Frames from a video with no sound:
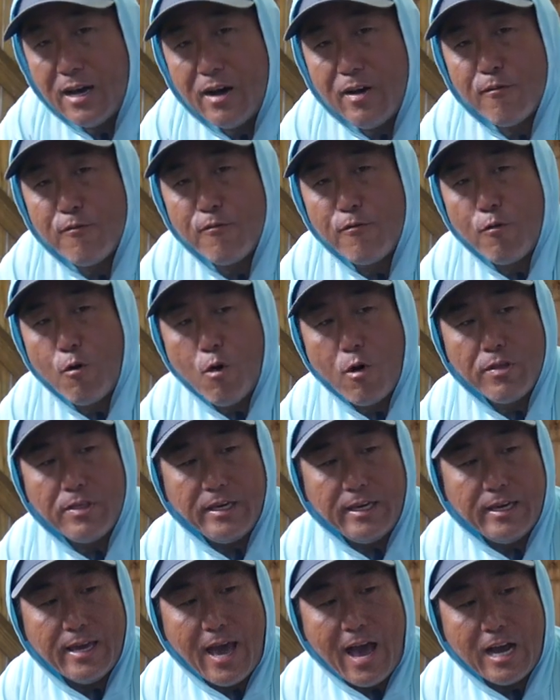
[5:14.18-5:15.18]
For
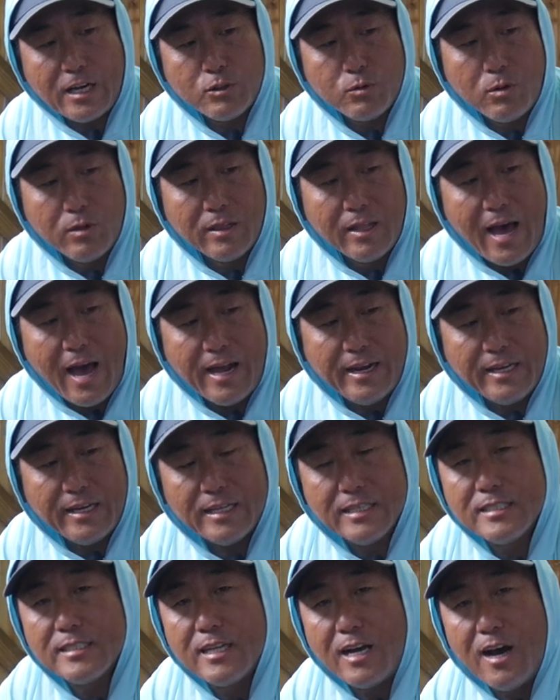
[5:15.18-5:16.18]
the actual lighting
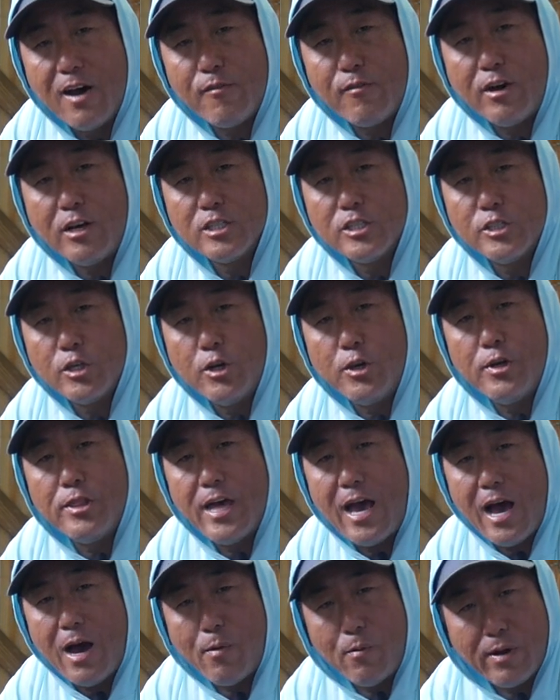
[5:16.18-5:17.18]
and stuff, I'll show you
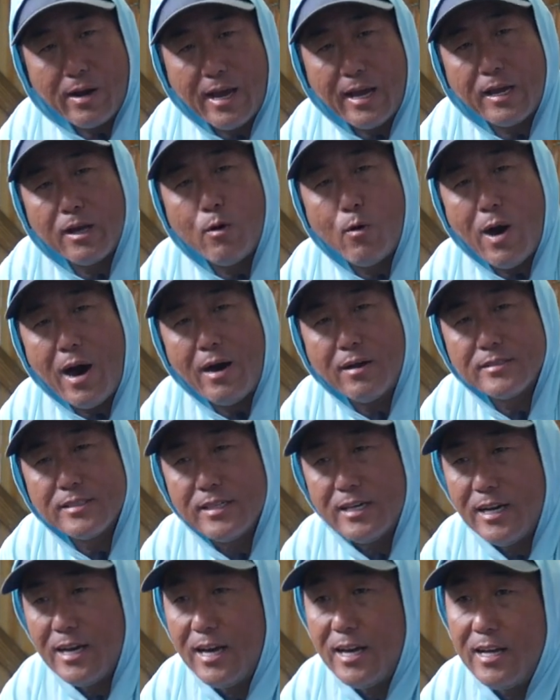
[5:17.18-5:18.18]
that when I go
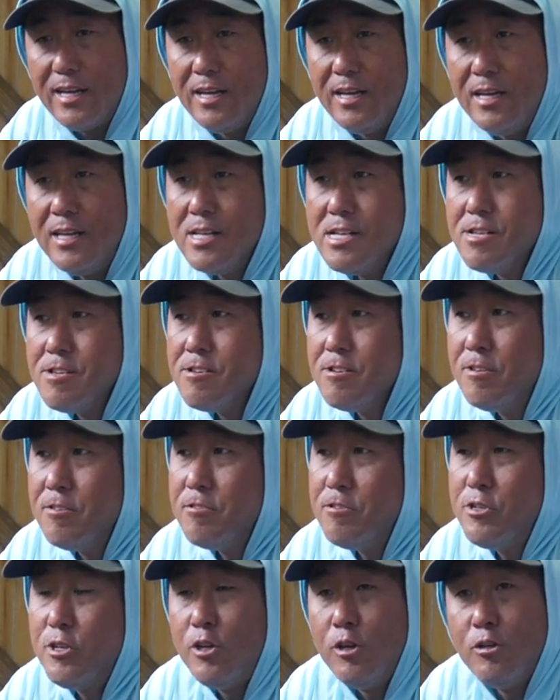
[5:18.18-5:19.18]
out
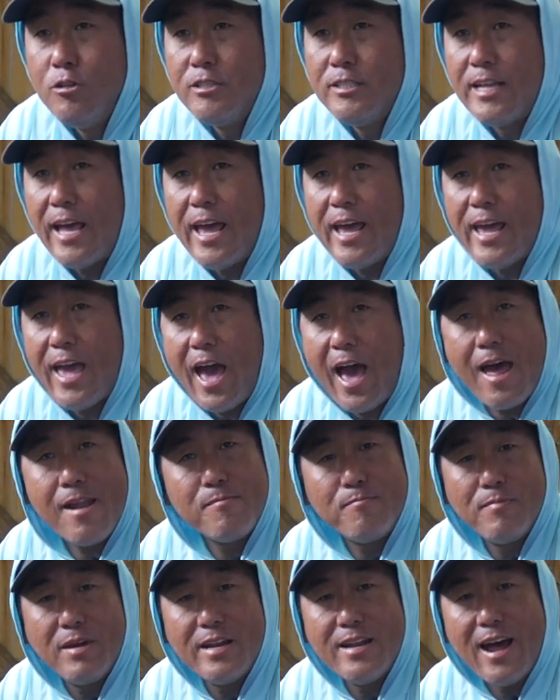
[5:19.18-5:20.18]
Tuesday
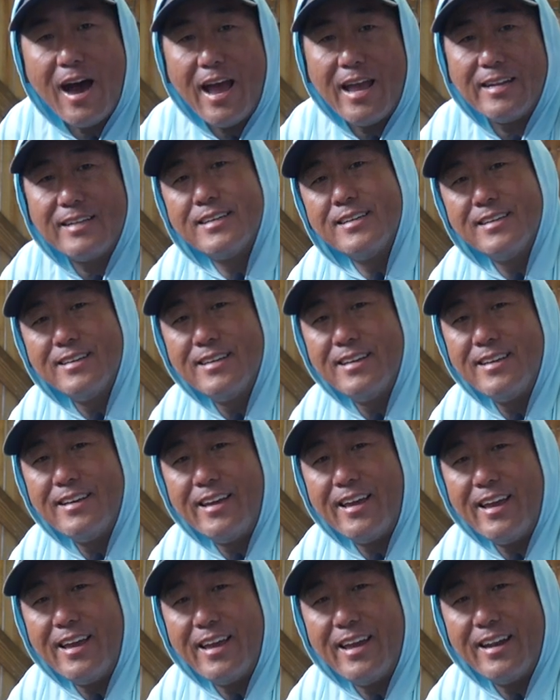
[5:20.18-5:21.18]
at midnight,
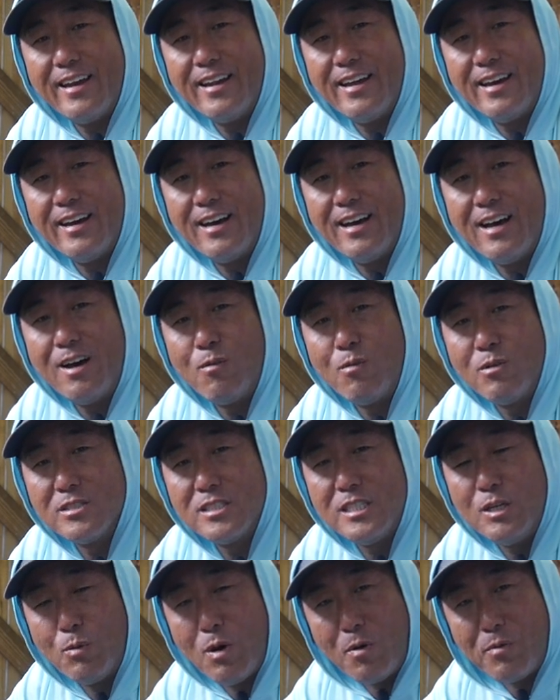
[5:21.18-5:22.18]
and we'll
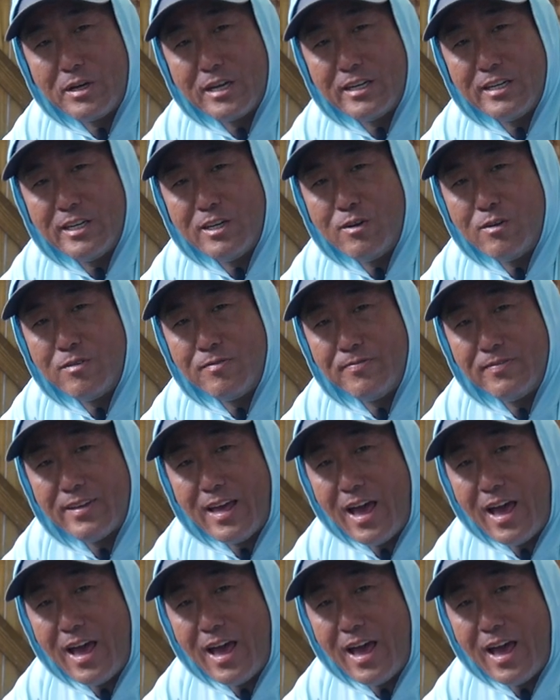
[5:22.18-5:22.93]
see what we can do.